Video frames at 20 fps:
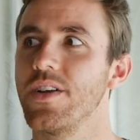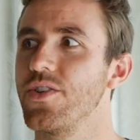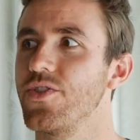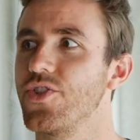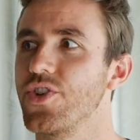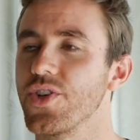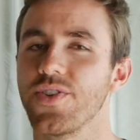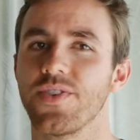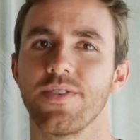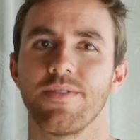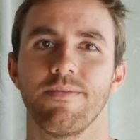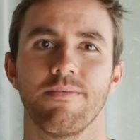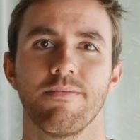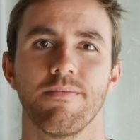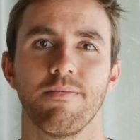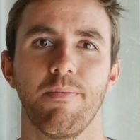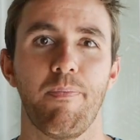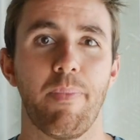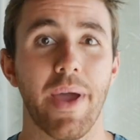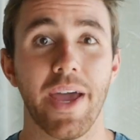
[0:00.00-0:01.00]
just
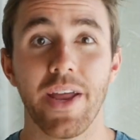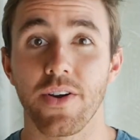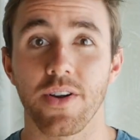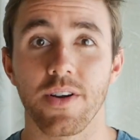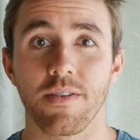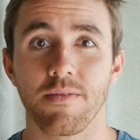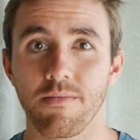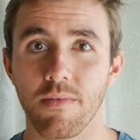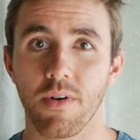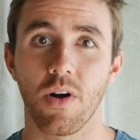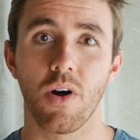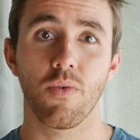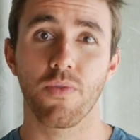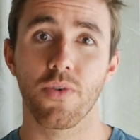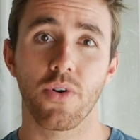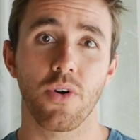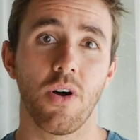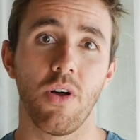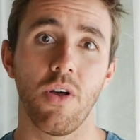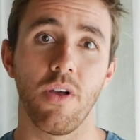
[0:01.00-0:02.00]
better
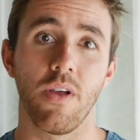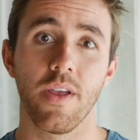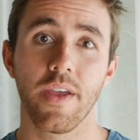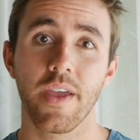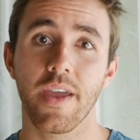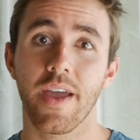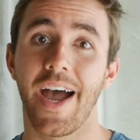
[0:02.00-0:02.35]
overall.